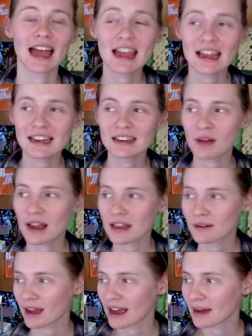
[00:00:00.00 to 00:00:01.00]
And
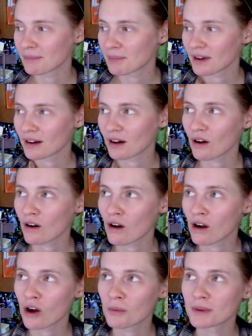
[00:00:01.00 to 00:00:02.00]
anyway, I, uh,
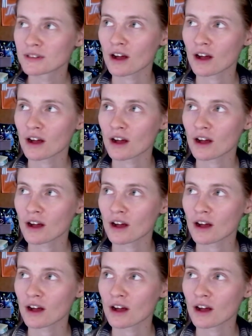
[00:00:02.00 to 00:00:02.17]
our hope is